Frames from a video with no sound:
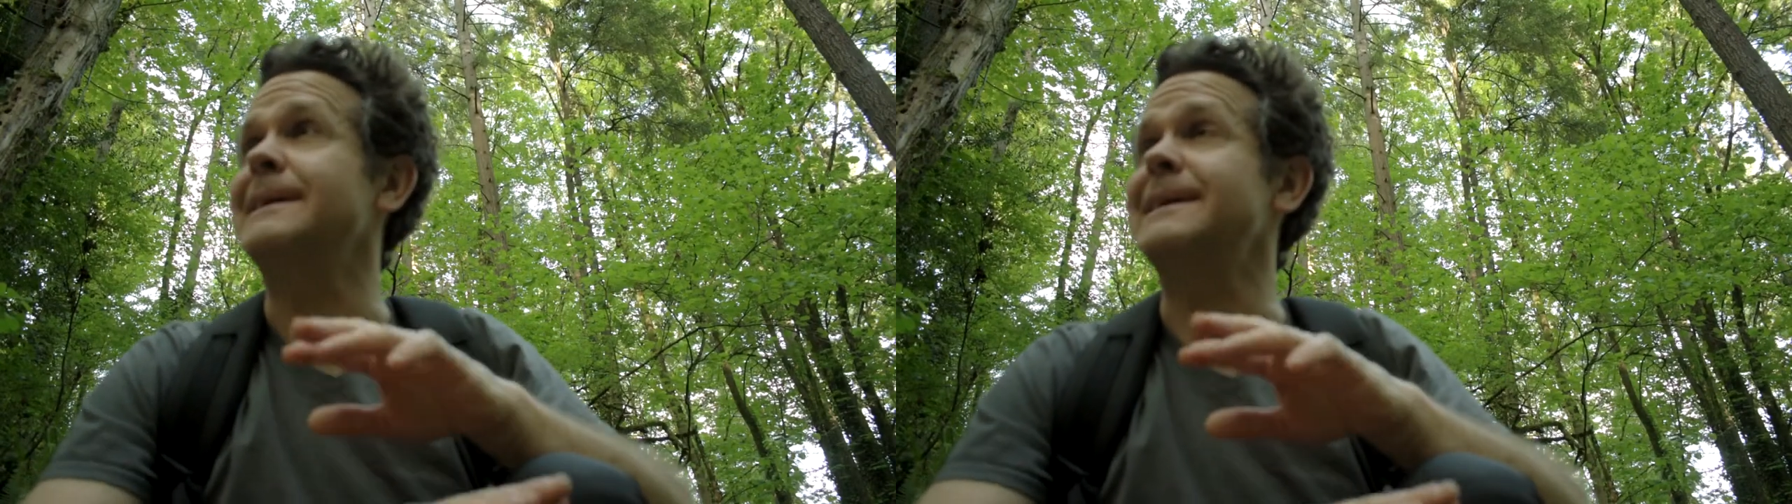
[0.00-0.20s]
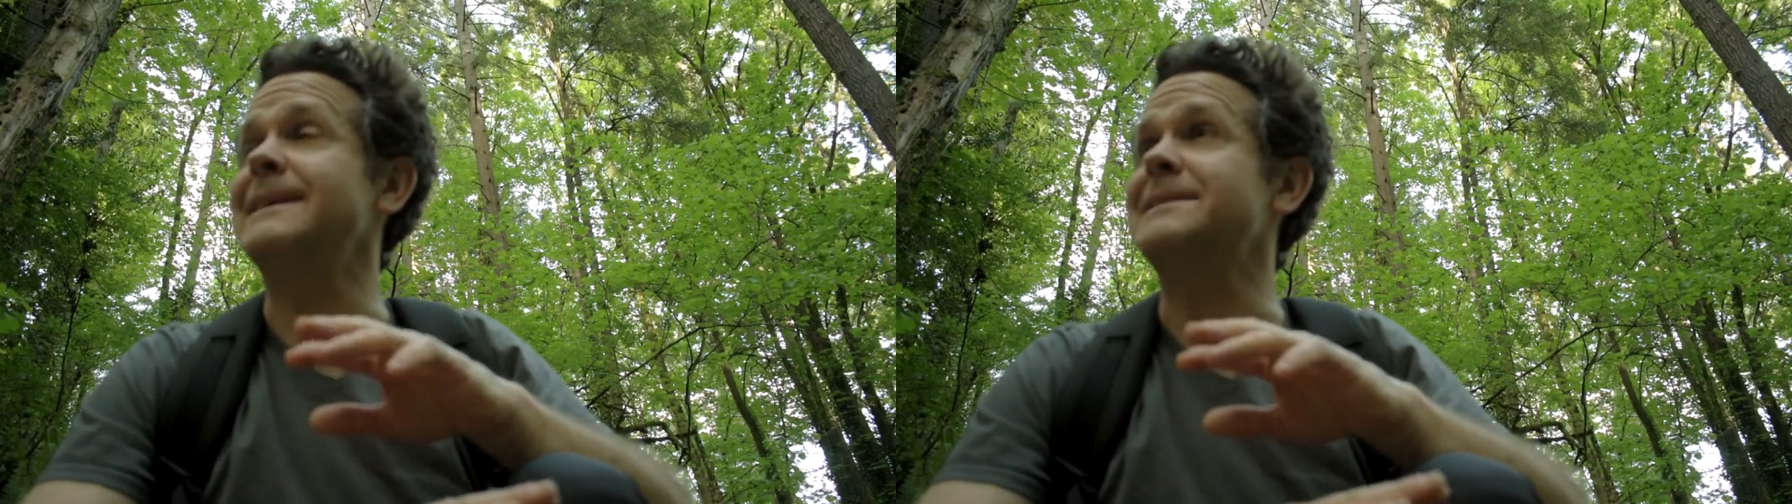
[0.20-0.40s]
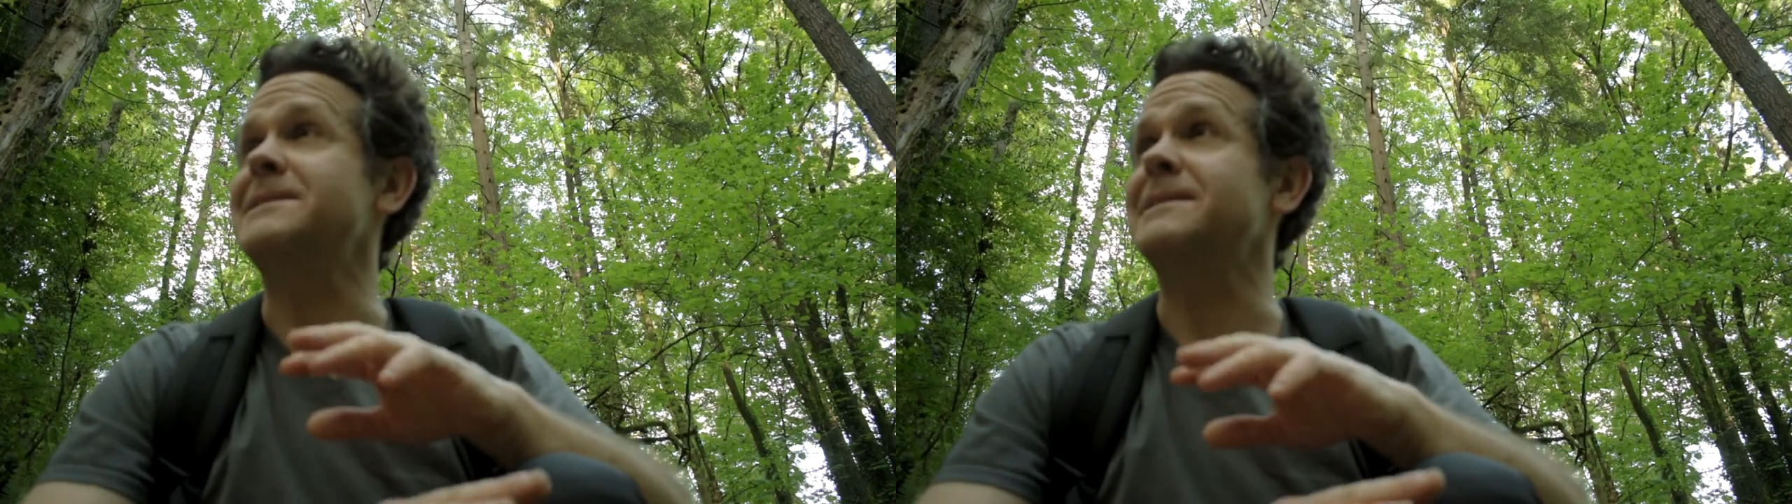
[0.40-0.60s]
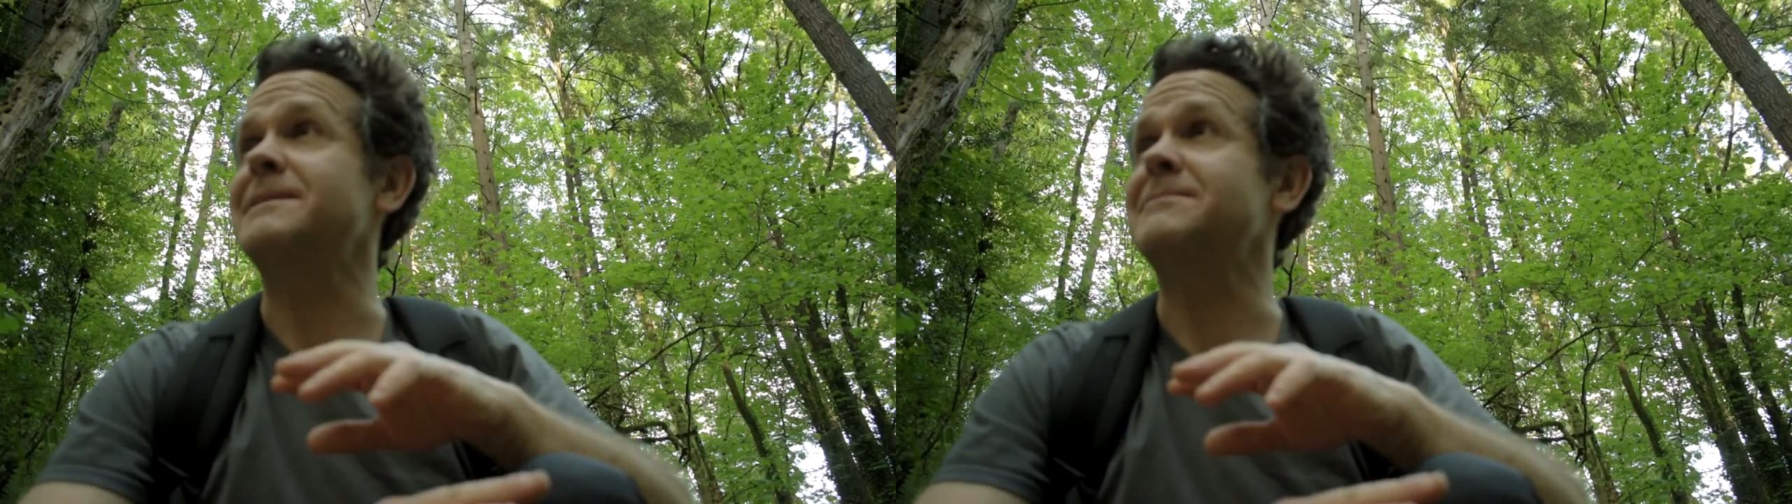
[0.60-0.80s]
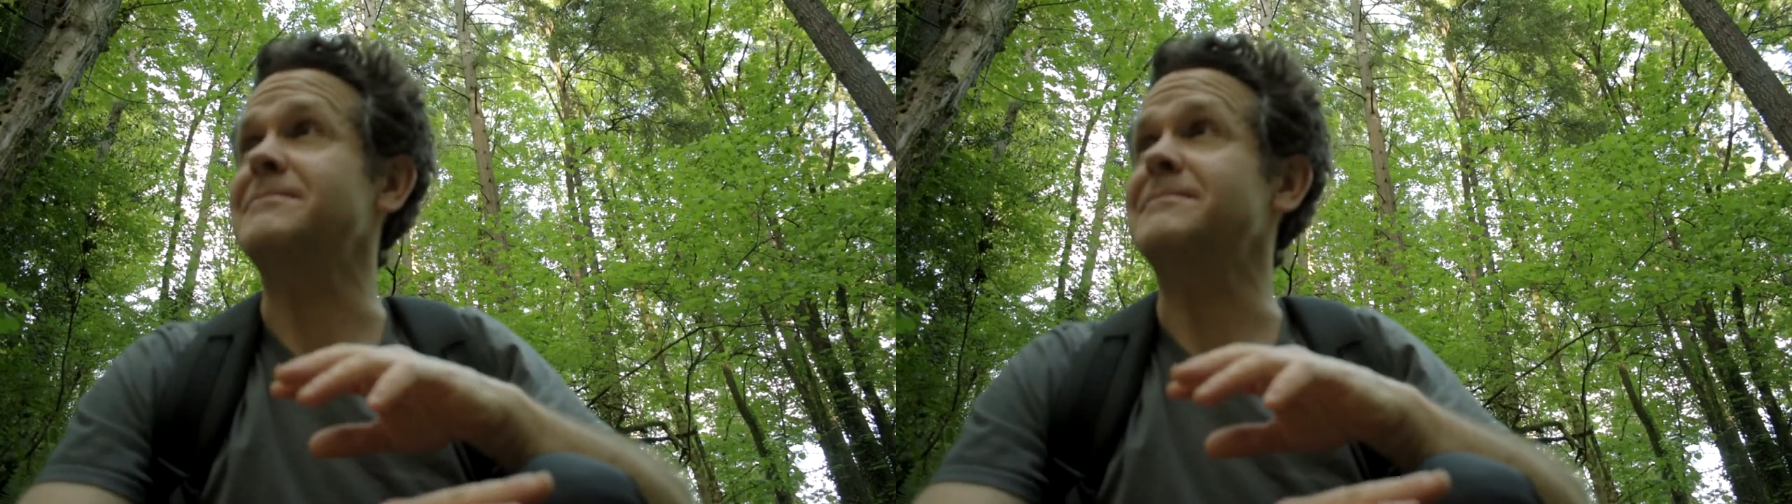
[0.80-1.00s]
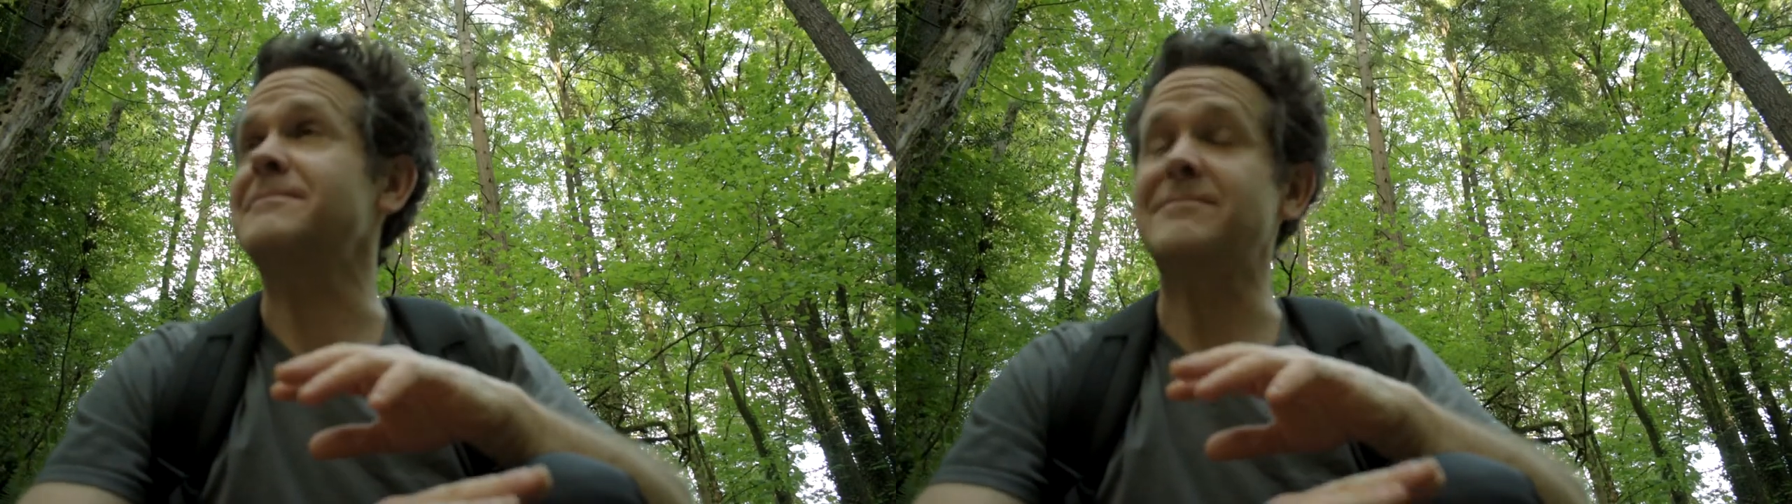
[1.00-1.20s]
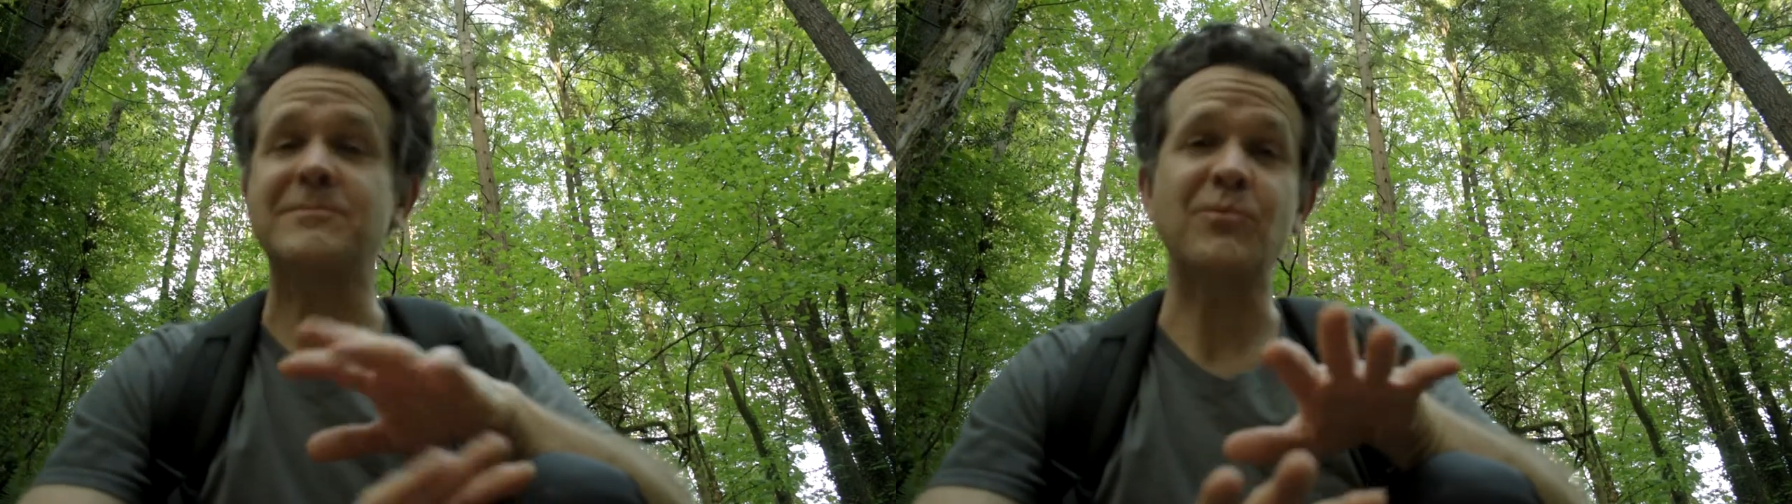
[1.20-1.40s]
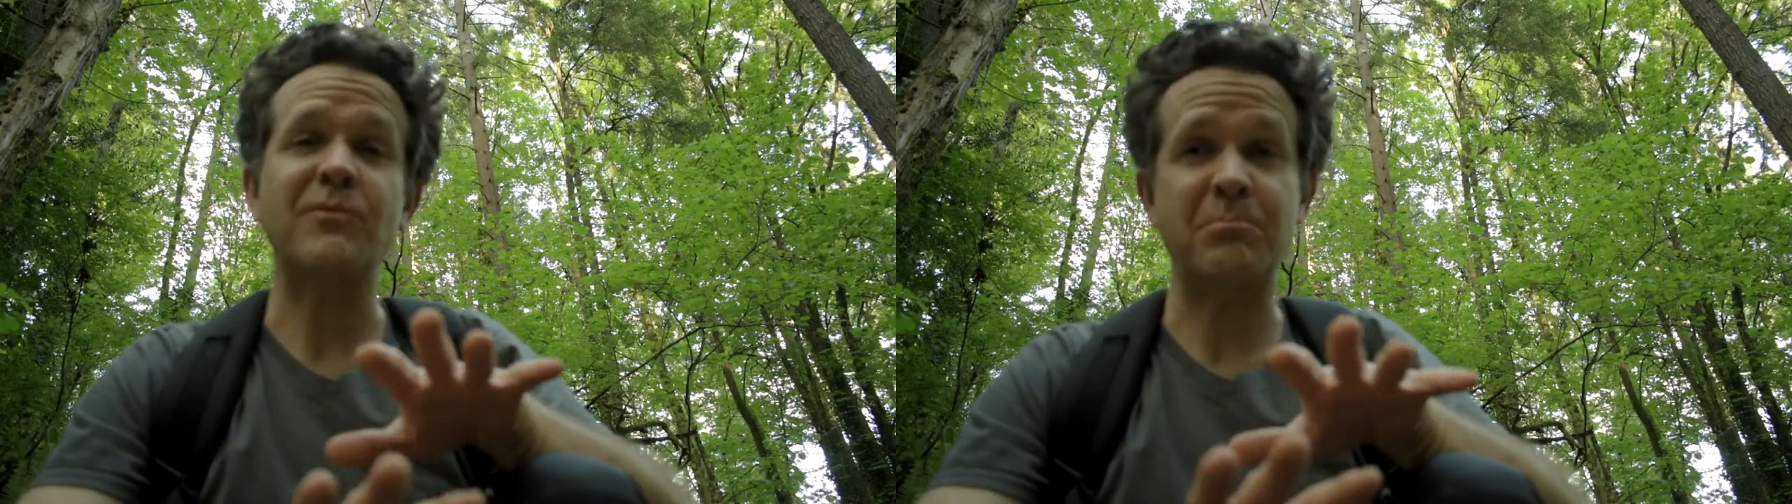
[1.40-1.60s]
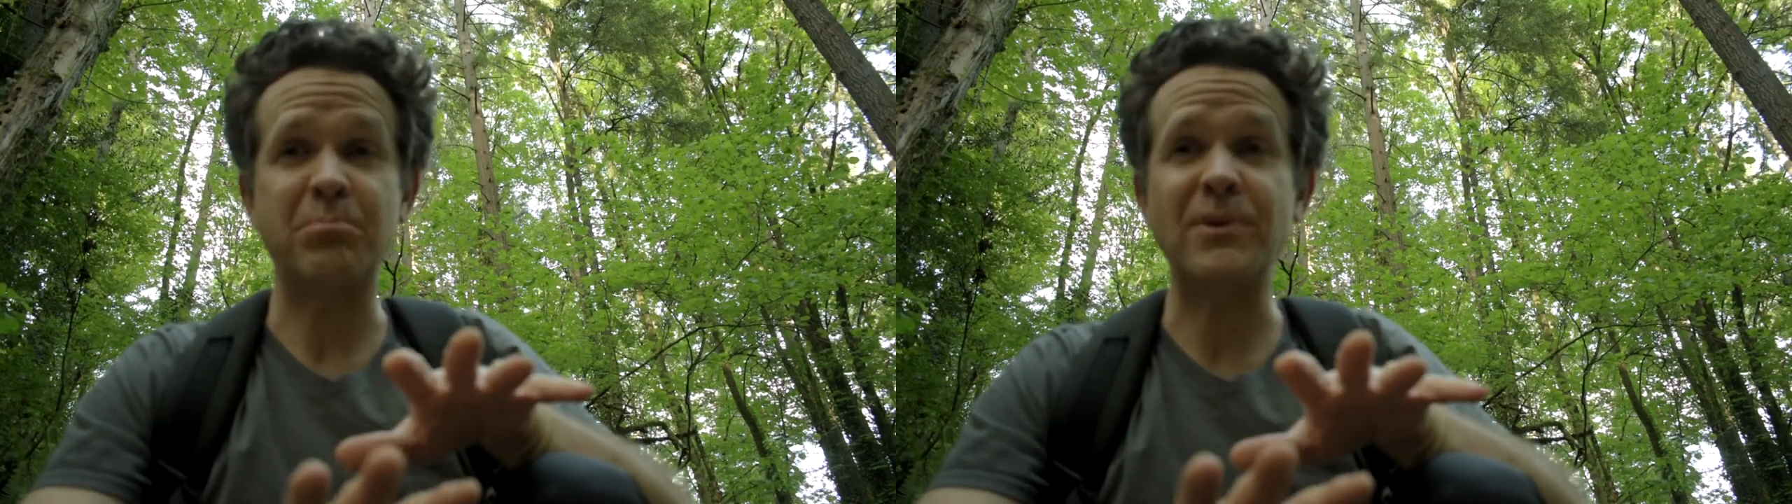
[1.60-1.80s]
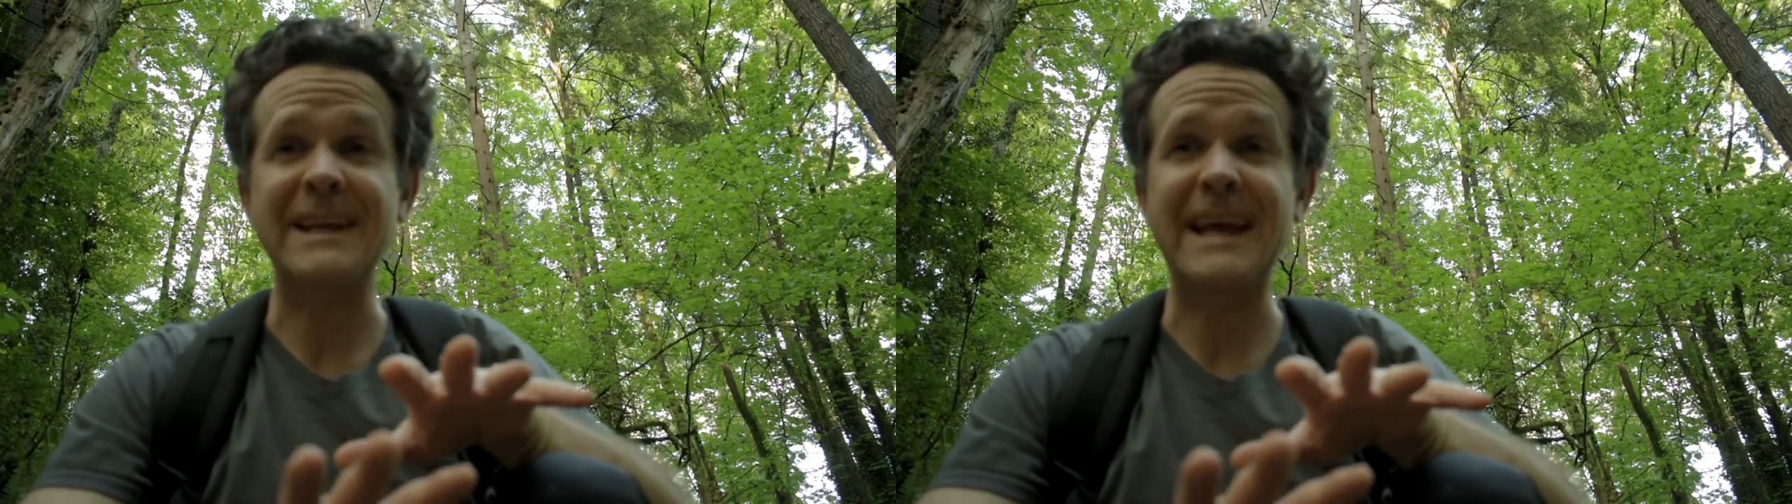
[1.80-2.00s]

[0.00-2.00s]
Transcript: It's pretty